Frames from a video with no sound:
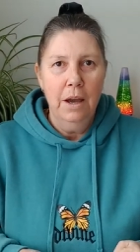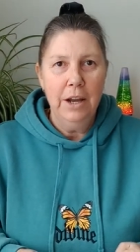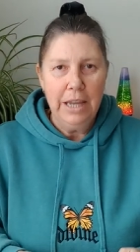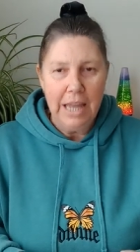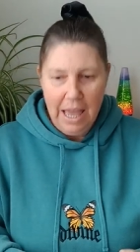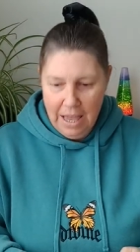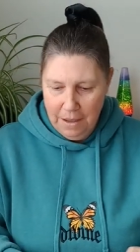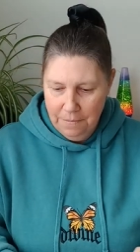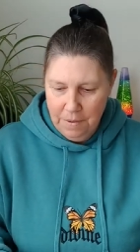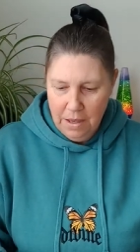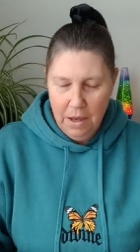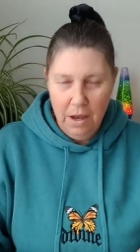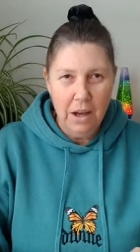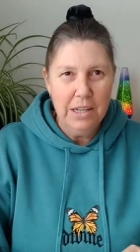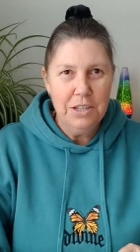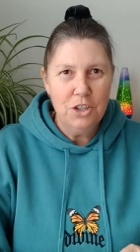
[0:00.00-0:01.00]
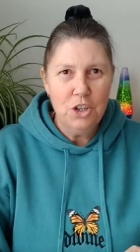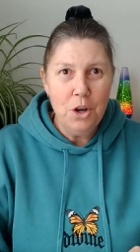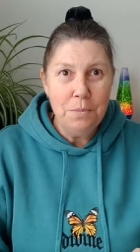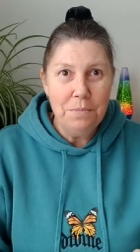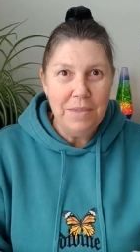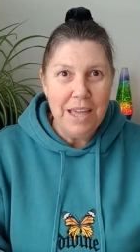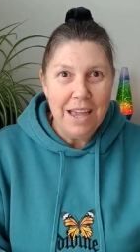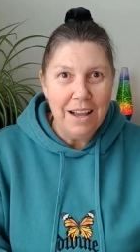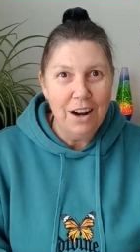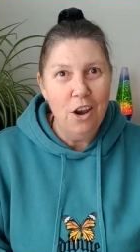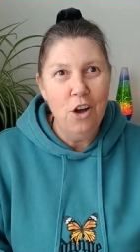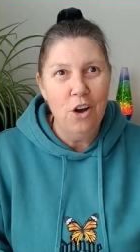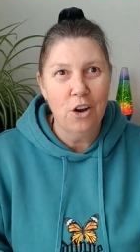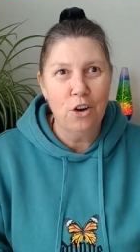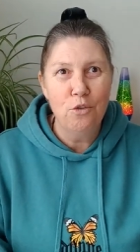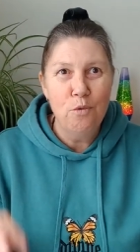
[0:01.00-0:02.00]
Okay, I stopped that
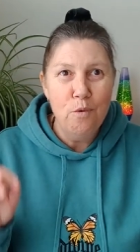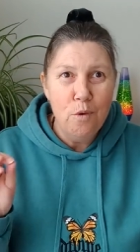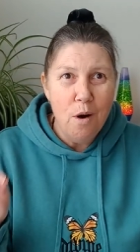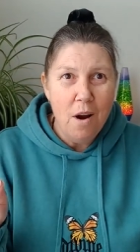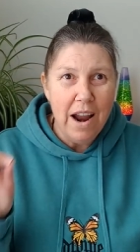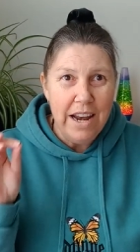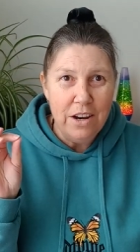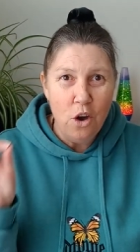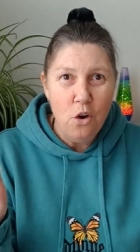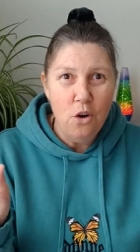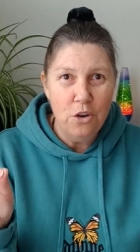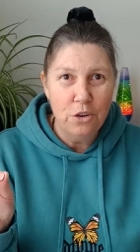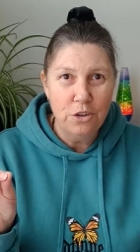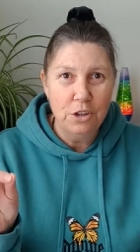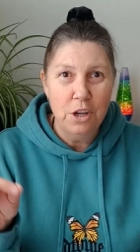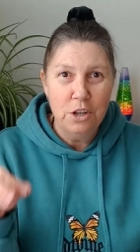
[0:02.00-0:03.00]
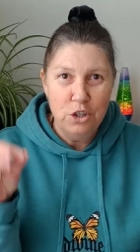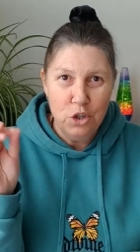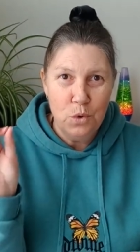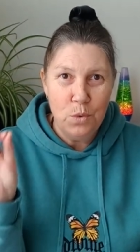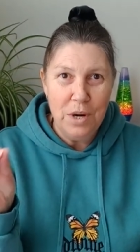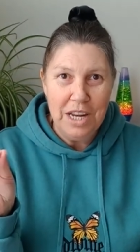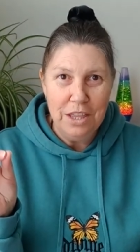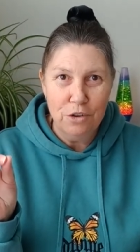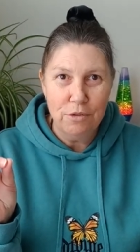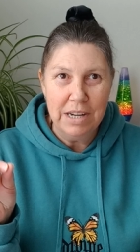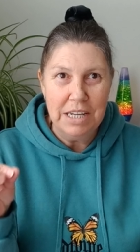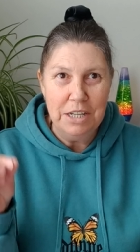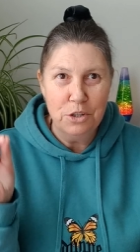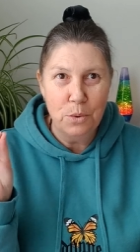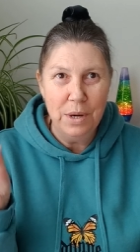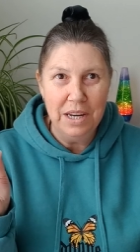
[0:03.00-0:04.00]
clock right on
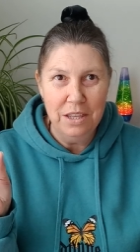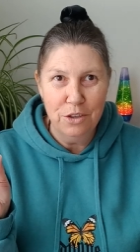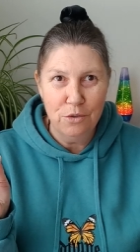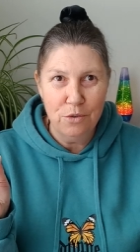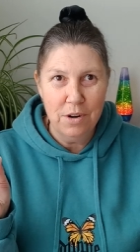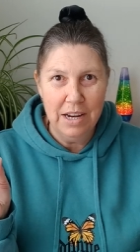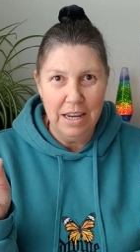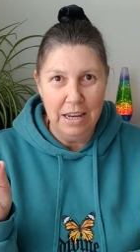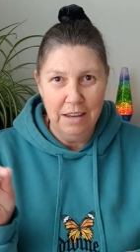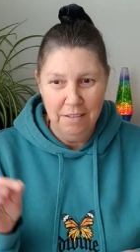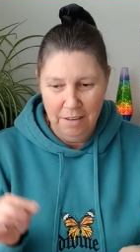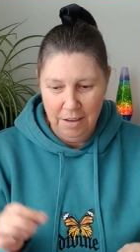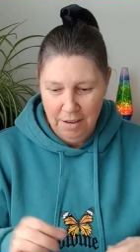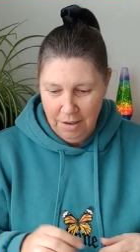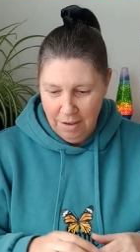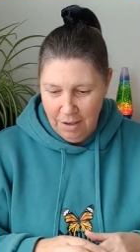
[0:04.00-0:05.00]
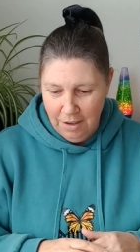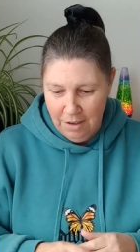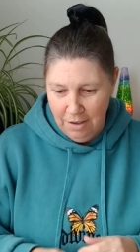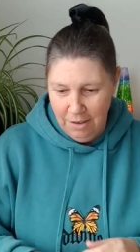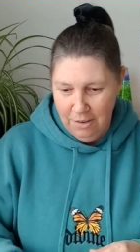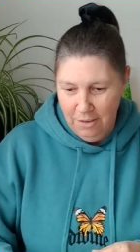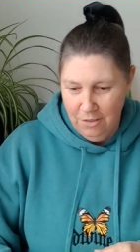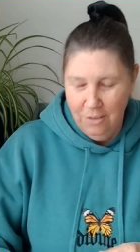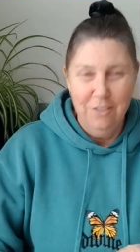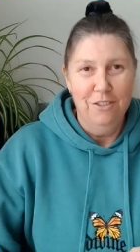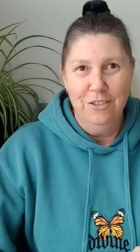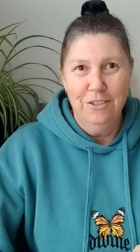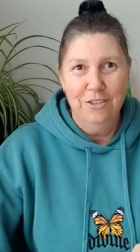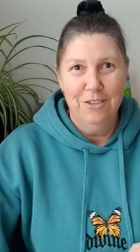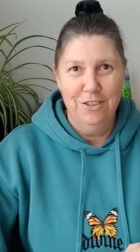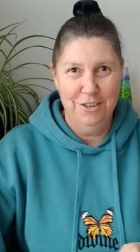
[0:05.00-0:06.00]
23.23.
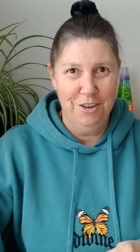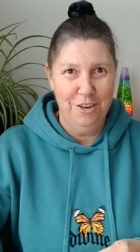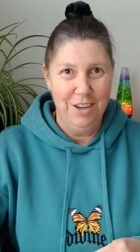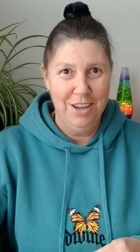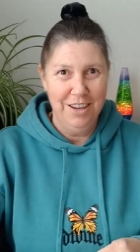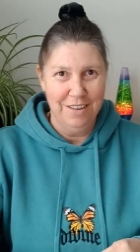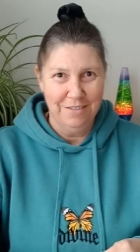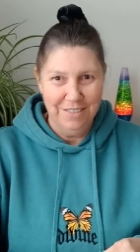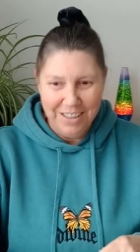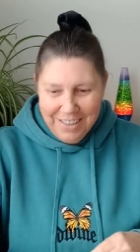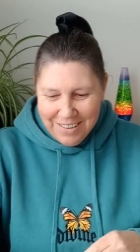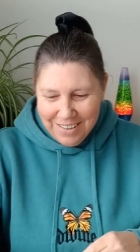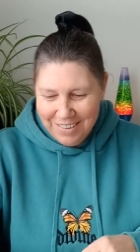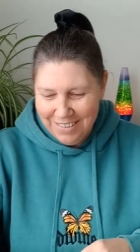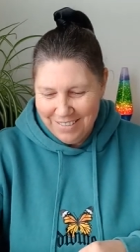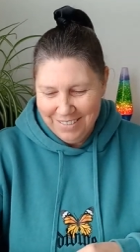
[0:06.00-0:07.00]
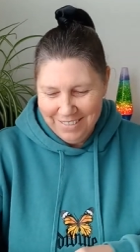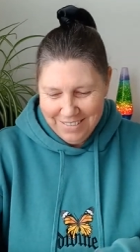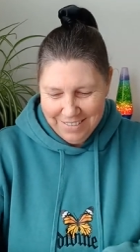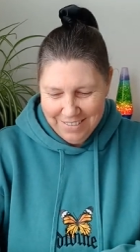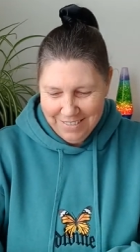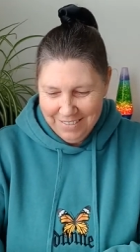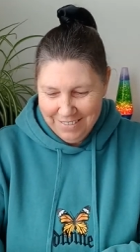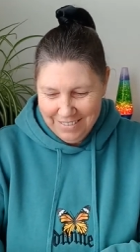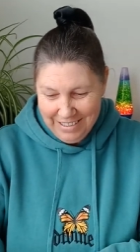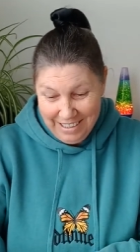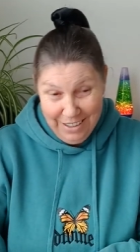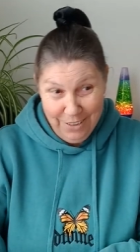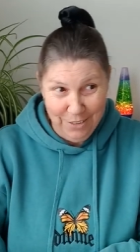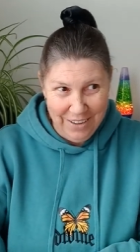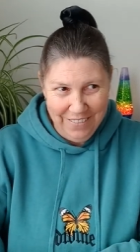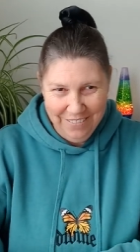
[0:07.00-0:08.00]
So yeah,
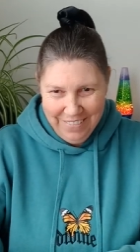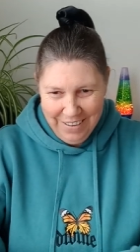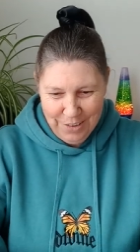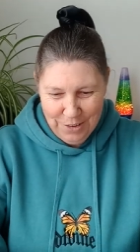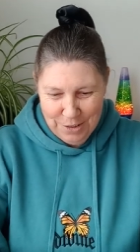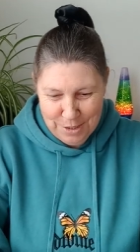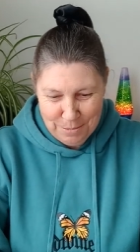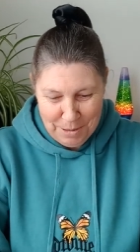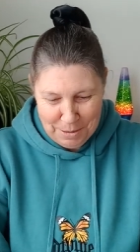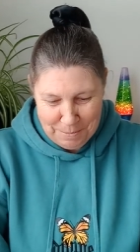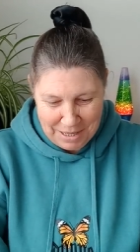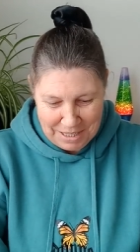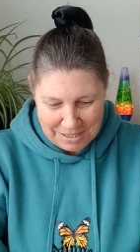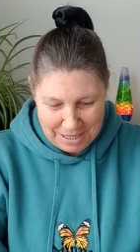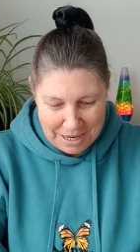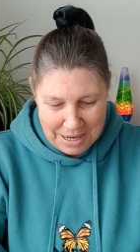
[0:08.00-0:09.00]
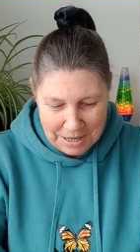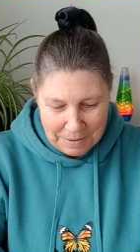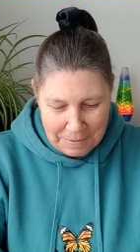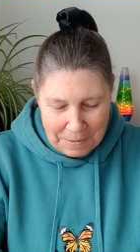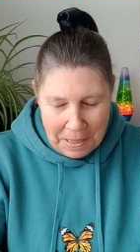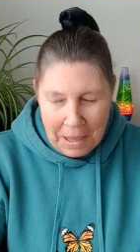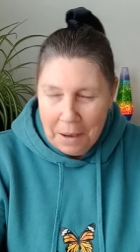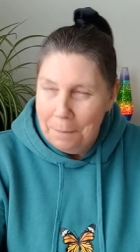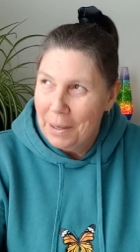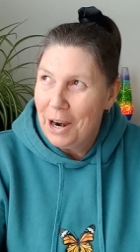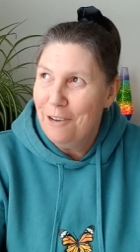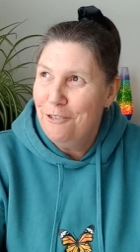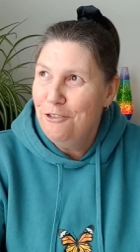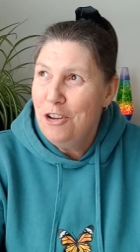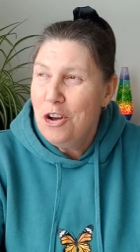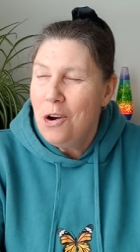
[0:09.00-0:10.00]
anyway, it was a bit buzzy. But I
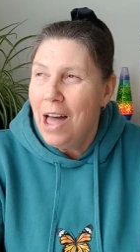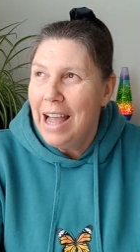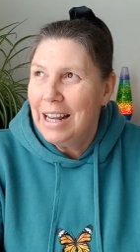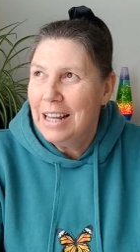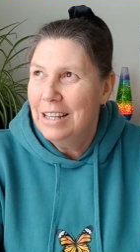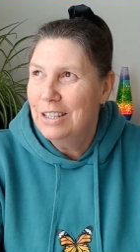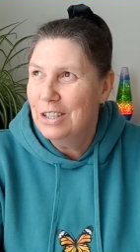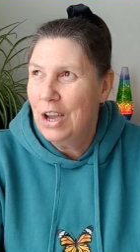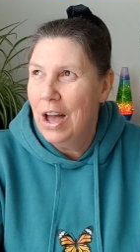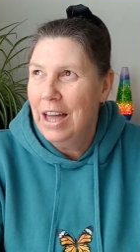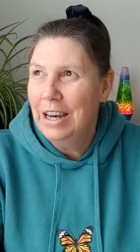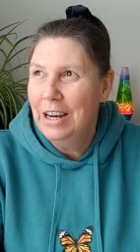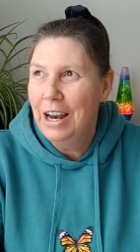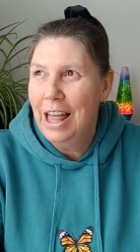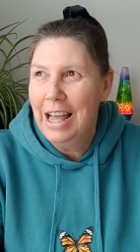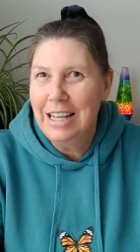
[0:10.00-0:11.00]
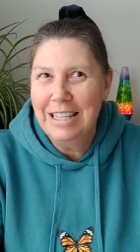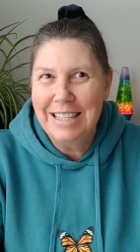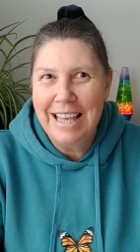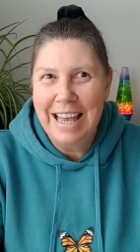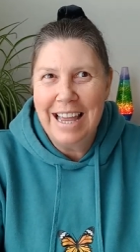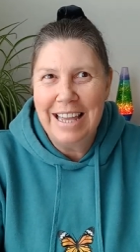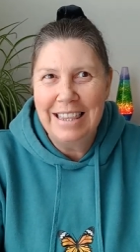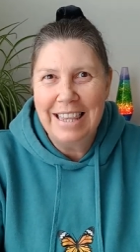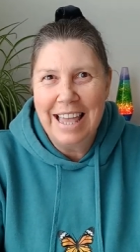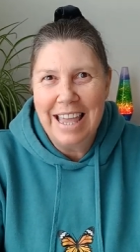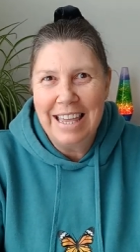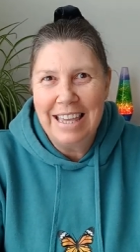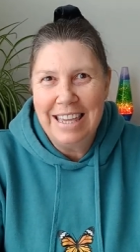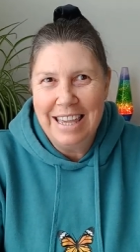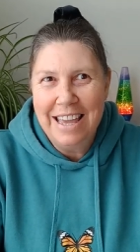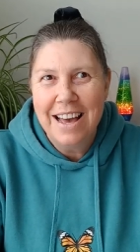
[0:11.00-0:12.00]
feel like it's kind of like saying that,
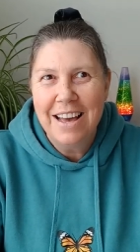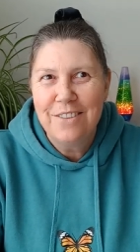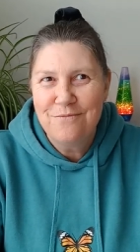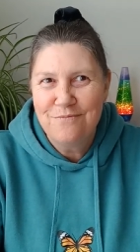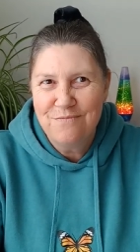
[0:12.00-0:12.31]
yeah,